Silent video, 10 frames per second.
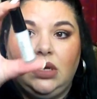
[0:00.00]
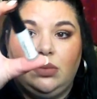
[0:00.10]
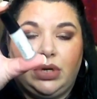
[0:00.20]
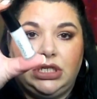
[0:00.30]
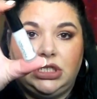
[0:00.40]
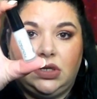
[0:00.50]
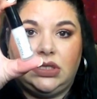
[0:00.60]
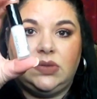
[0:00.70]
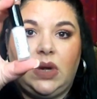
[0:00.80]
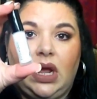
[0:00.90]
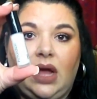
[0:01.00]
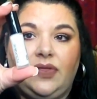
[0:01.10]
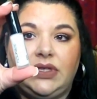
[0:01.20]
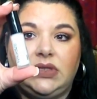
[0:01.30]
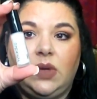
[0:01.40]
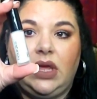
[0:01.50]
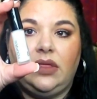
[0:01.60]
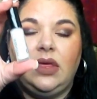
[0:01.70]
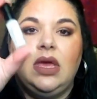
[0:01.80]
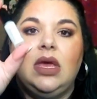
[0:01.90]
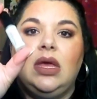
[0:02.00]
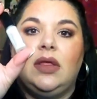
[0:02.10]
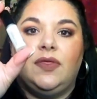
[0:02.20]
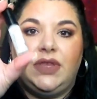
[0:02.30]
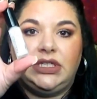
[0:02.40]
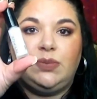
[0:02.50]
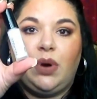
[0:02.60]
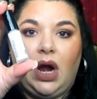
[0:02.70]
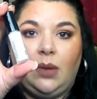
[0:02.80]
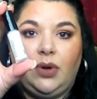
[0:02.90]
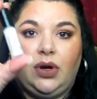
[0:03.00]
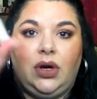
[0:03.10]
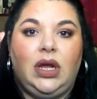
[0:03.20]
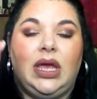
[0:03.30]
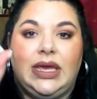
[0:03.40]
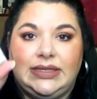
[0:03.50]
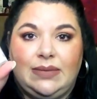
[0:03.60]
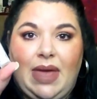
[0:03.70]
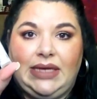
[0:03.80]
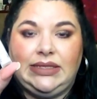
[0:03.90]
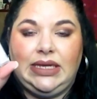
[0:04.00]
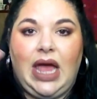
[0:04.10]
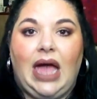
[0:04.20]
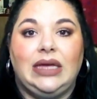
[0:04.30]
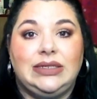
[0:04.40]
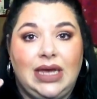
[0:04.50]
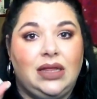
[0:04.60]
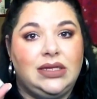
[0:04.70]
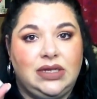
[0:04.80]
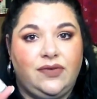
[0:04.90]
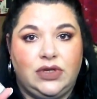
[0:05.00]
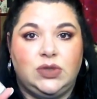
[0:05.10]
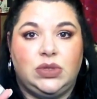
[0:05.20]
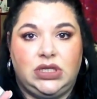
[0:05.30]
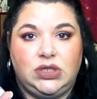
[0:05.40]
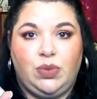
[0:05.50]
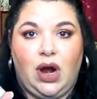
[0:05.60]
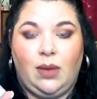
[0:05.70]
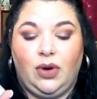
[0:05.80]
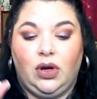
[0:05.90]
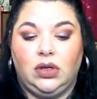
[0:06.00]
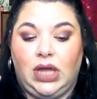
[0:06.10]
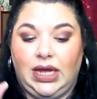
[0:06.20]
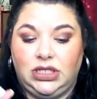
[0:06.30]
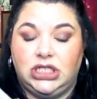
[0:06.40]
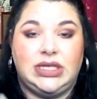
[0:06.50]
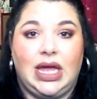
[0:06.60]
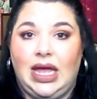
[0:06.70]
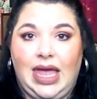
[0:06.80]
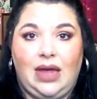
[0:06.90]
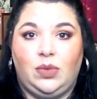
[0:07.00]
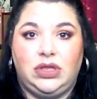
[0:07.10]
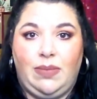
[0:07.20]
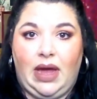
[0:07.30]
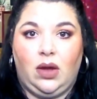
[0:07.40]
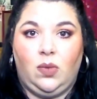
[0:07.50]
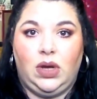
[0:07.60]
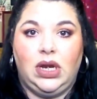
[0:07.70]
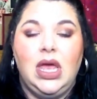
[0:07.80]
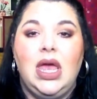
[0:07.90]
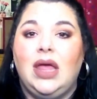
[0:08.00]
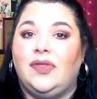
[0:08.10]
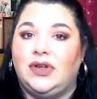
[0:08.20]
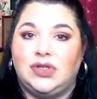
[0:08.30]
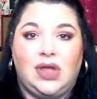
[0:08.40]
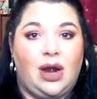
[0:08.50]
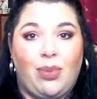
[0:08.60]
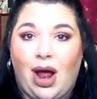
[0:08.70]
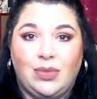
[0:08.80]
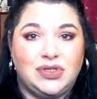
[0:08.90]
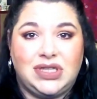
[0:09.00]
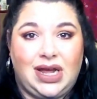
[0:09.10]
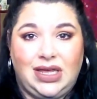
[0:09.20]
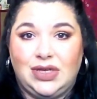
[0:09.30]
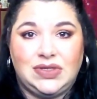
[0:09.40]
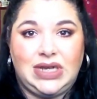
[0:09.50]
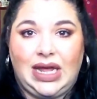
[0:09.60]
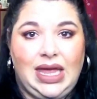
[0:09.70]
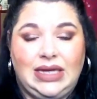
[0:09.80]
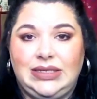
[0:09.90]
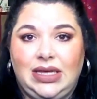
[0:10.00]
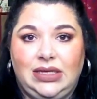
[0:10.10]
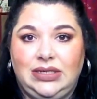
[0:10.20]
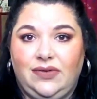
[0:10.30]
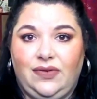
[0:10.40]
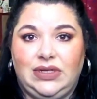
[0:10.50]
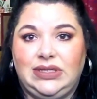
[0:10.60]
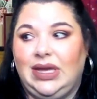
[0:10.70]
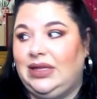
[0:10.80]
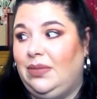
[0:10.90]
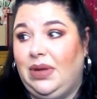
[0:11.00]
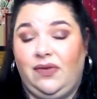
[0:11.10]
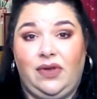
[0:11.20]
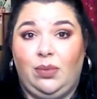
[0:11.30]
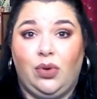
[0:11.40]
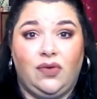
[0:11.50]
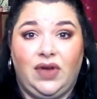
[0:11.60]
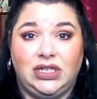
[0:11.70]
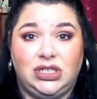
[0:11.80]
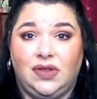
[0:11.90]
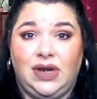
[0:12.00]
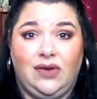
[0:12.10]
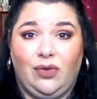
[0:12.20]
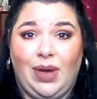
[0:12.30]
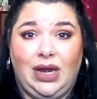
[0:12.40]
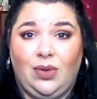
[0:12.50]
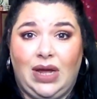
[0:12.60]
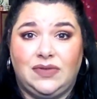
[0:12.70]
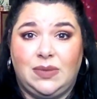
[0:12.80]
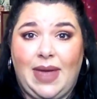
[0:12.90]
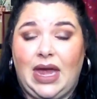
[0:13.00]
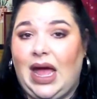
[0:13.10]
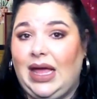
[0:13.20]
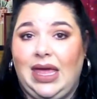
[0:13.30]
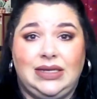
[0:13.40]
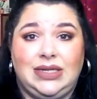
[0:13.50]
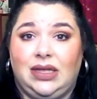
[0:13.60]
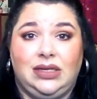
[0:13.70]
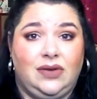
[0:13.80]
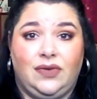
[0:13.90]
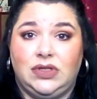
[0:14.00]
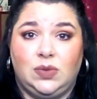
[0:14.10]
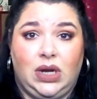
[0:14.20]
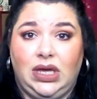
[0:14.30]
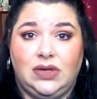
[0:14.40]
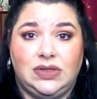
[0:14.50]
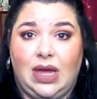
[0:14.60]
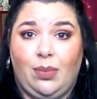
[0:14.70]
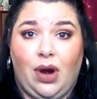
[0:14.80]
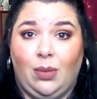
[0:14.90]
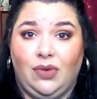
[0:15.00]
Pretty sure that's what I got this with. This primer is amazing. I can tell a difference with this primer, just like I can with the Becca one. There's a lot of primers that I use that I can't tell a difference. Like the Benefit Professional that everybody raves about, I can't tell a difference when I use that primer